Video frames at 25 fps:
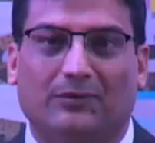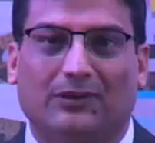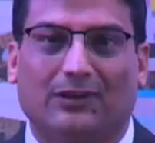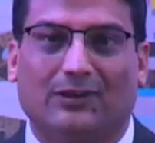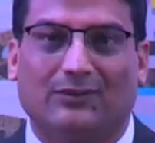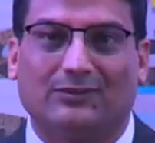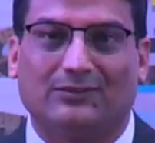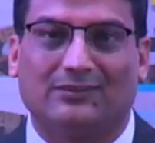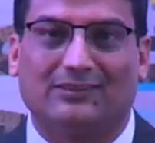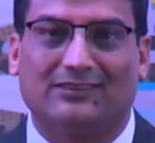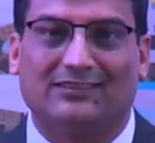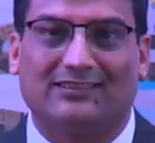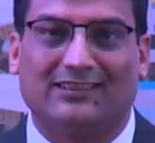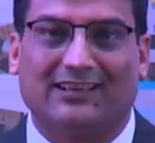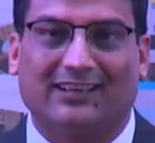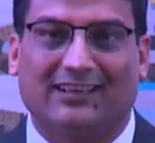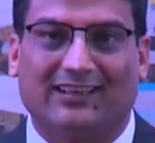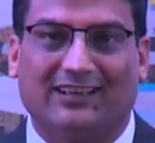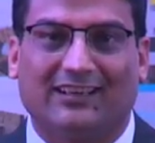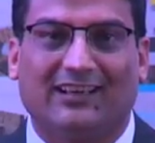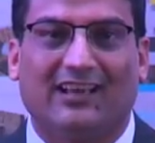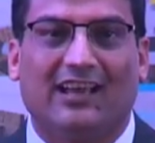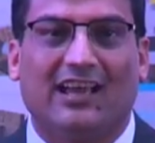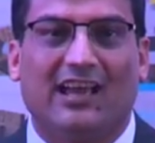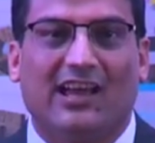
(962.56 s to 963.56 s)
houses
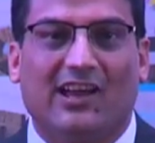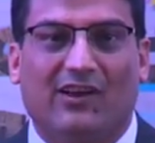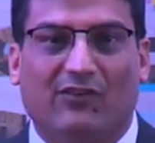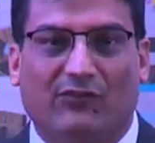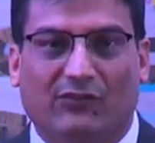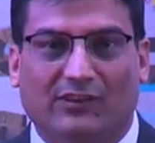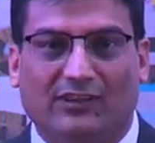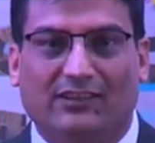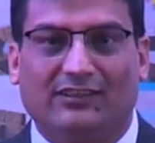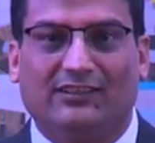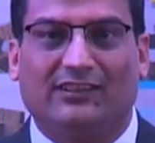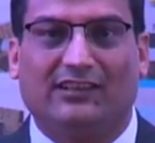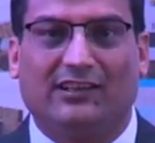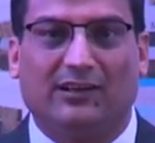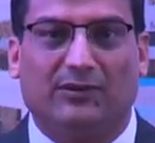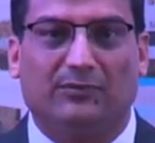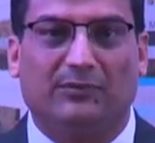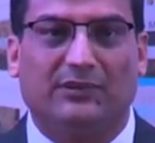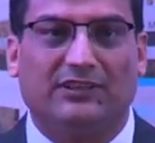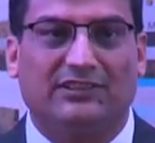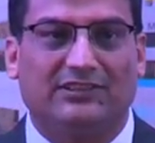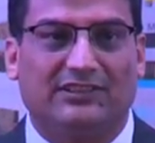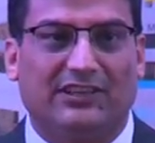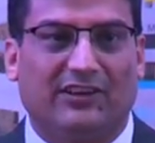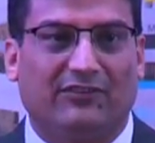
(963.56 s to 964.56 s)
there within the
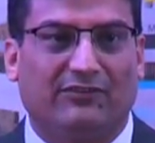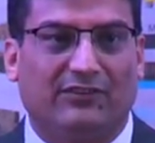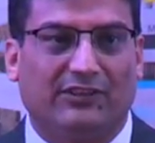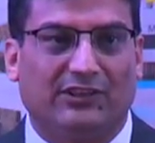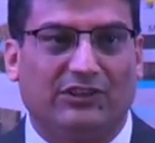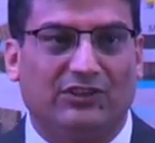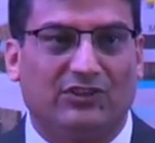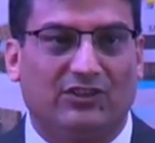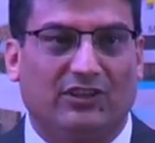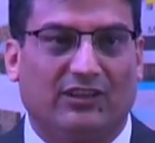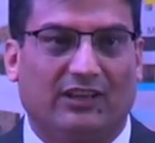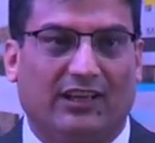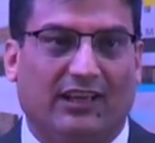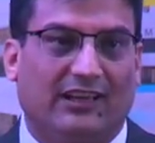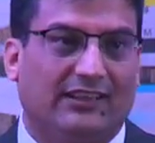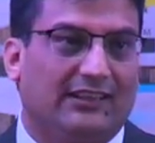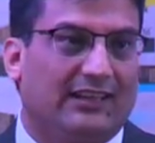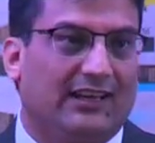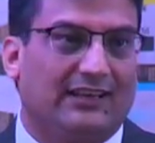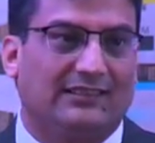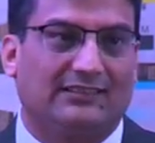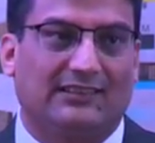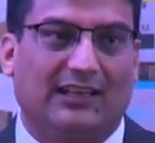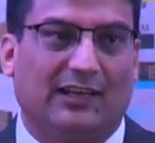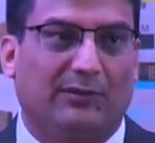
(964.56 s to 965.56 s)
government's definition. And
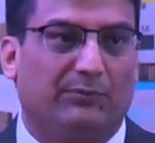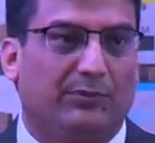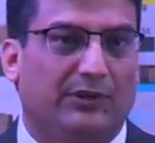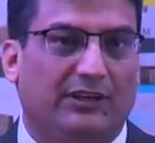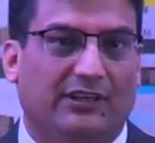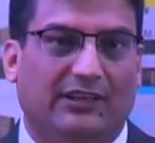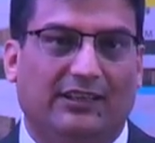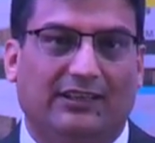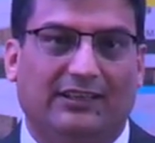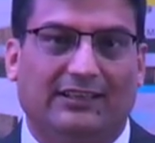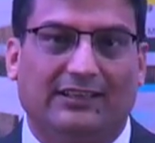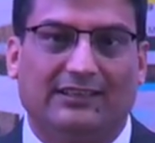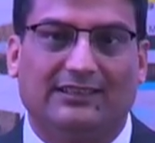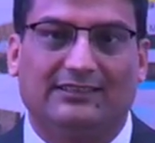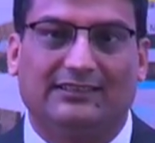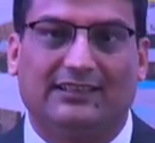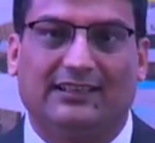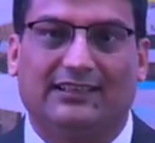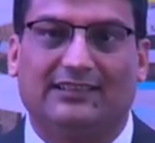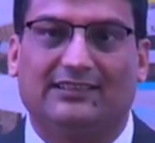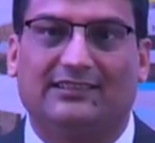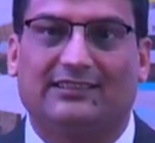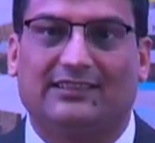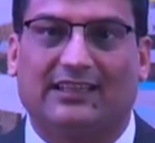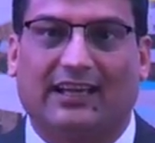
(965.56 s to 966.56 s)
that's like pretty
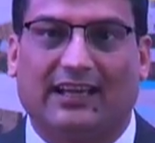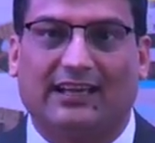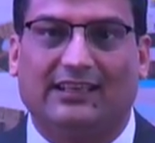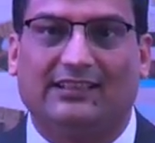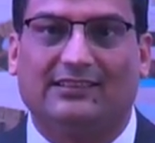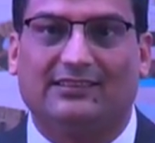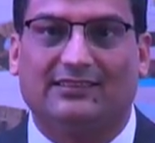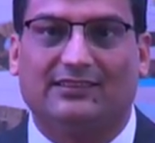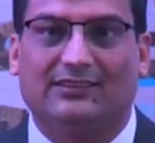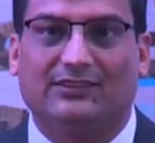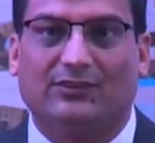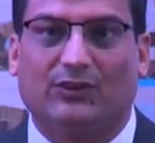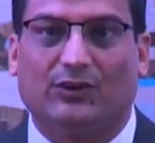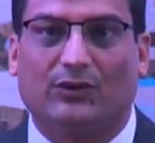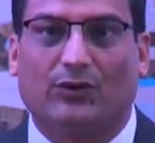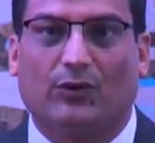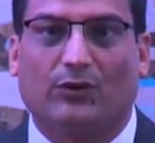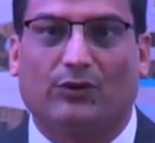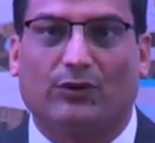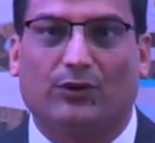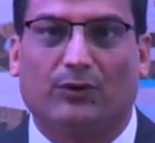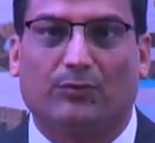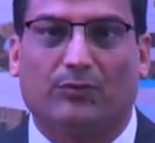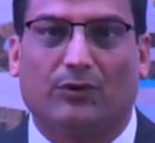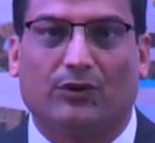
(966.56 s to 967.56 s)
decent size. You're
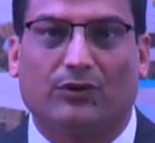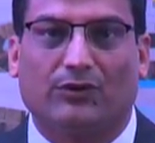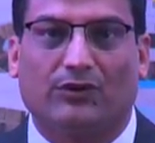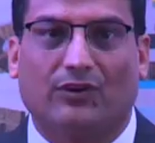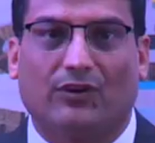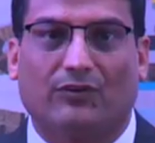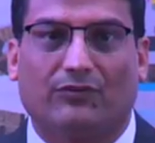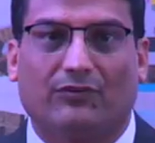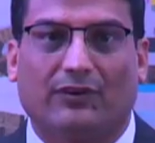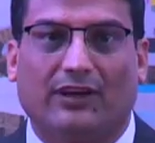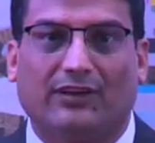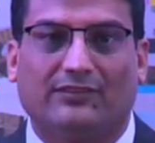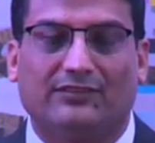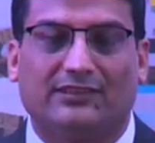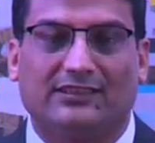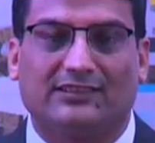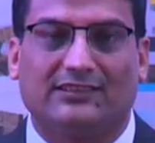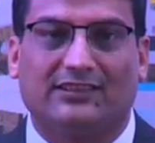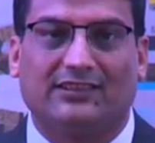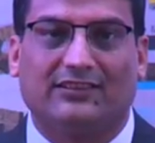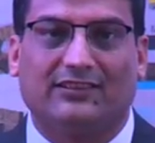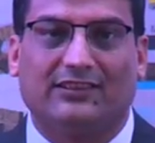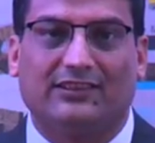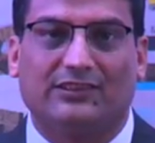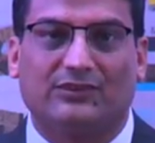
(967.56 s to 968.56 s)
talking about now
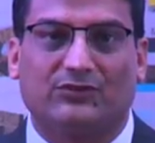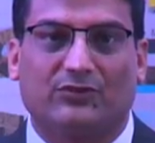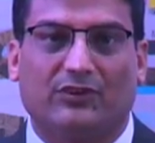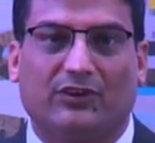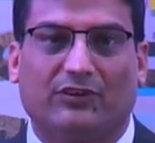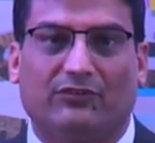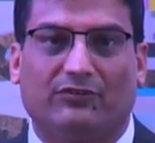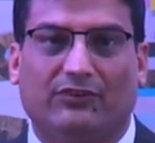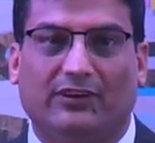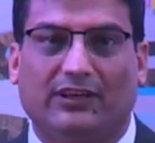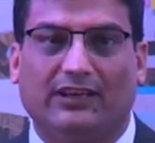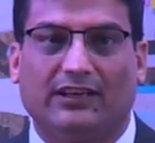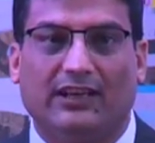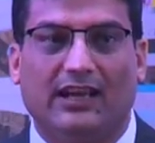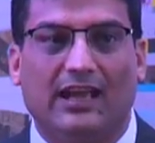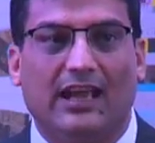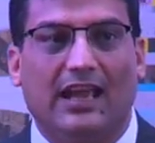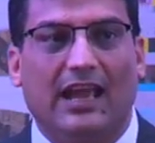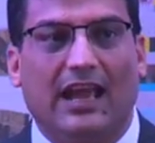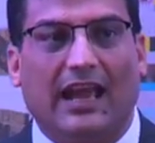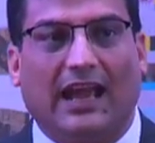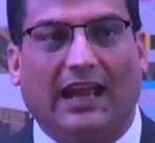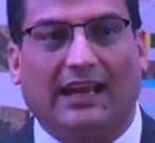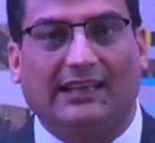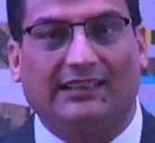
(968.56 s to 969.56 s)
500-600 square feet.
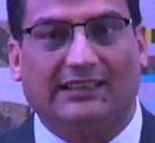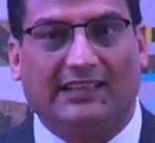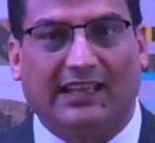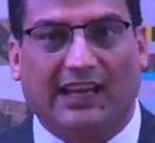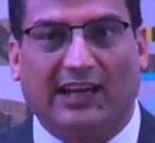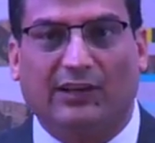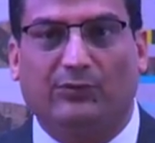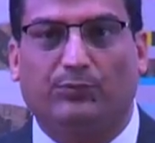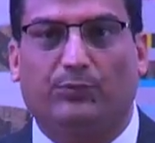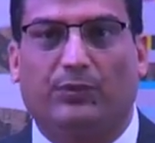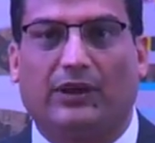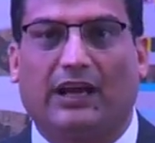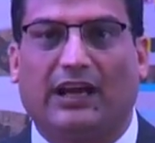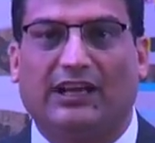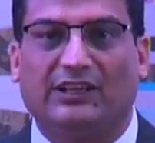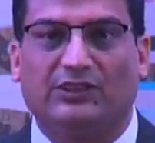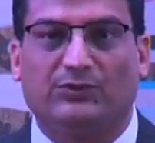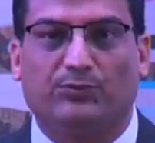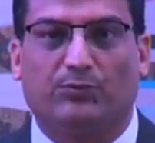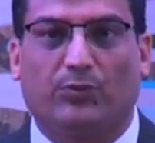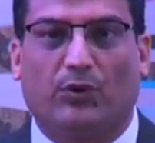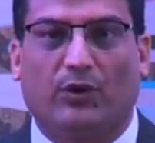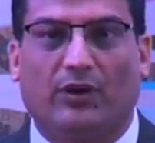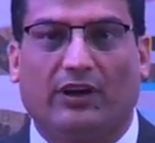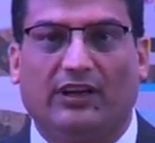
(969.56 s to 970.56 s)
At that price
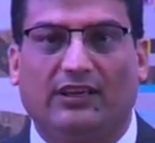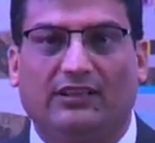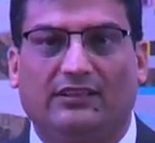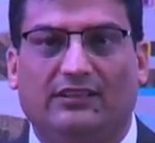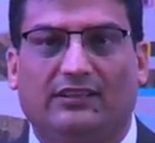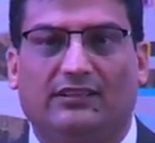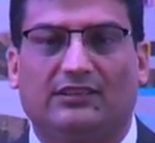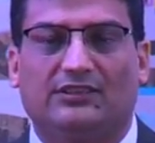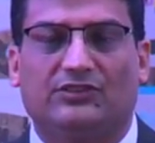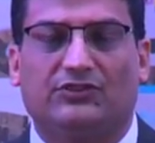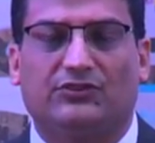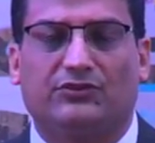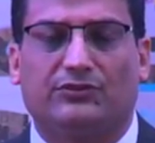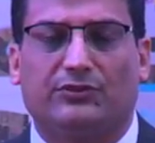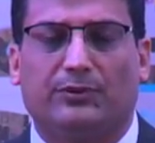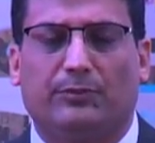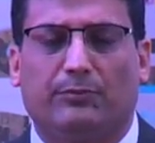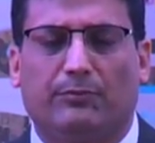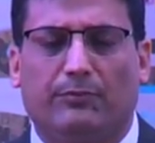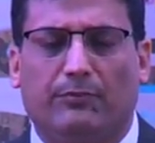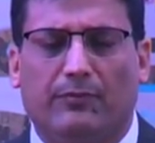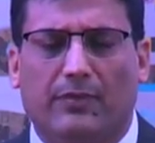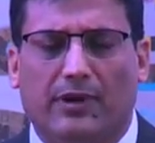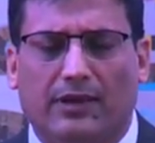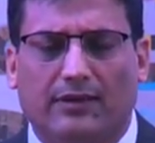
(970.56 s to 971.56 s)
point, there is
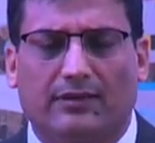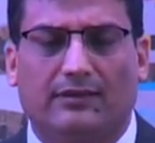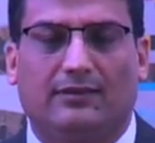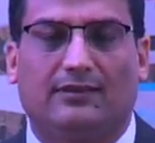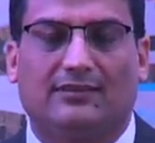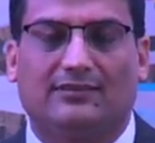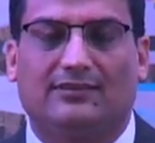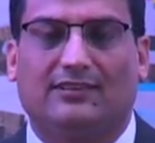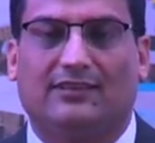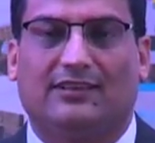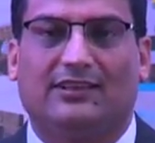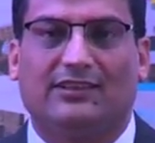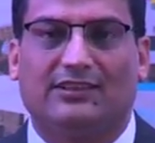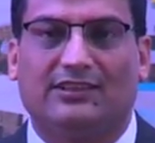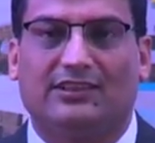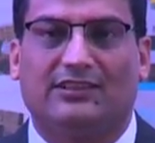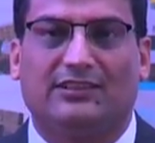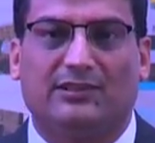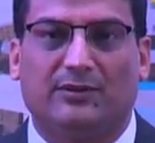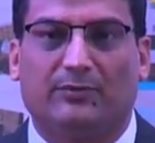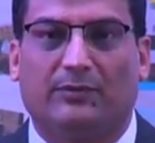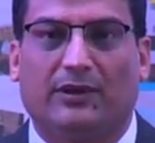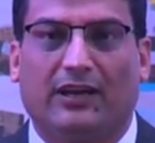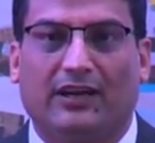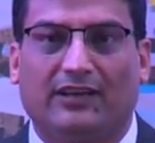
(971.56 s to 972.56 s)
tremendous latent
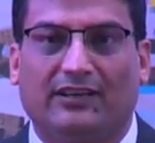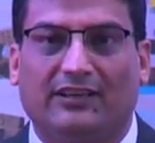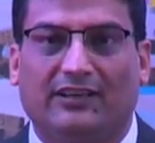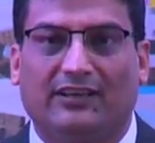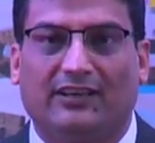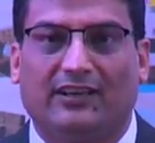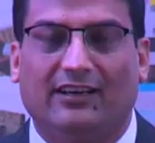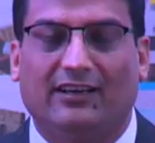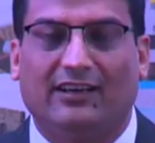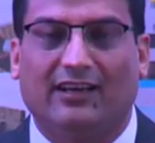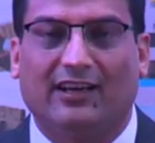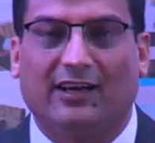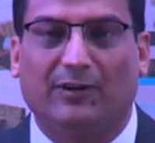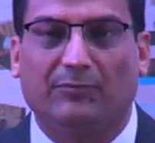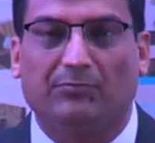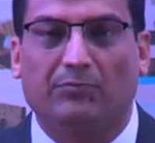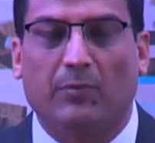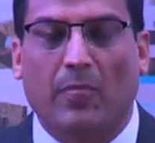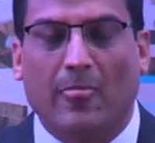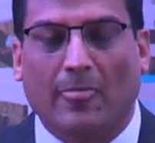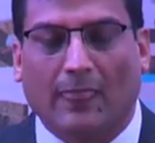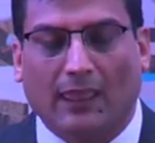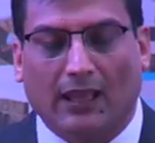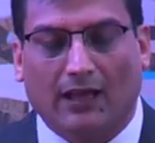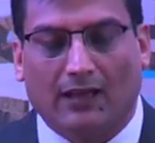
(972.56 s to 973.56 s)
demand in India.
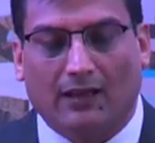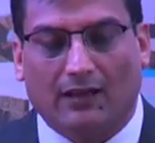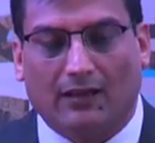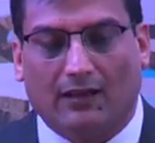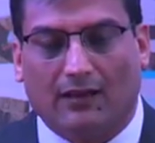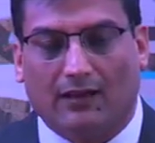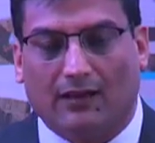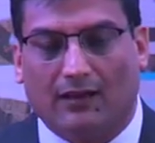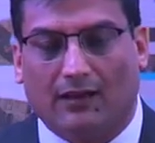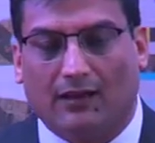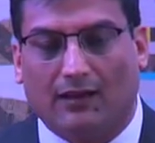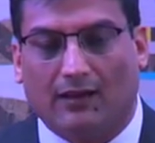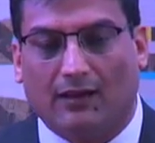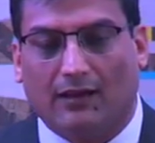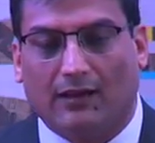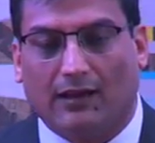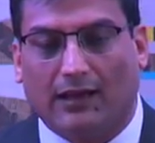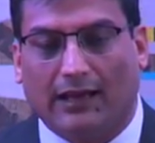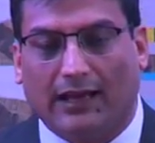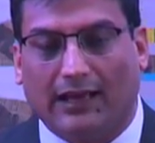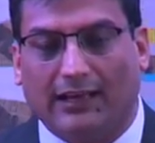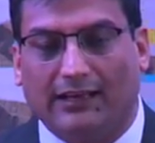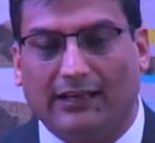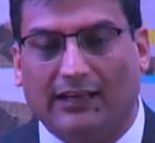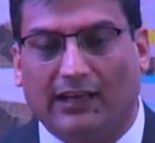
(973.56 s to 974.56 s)

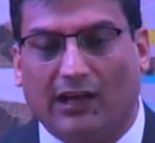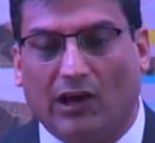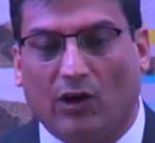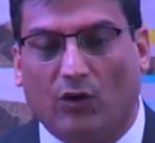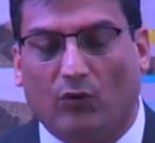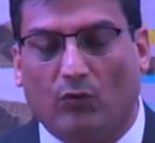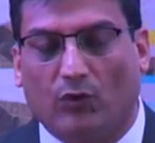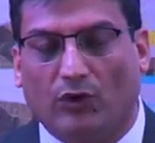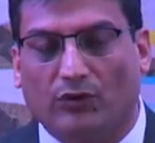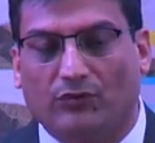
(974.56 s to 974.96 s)
And now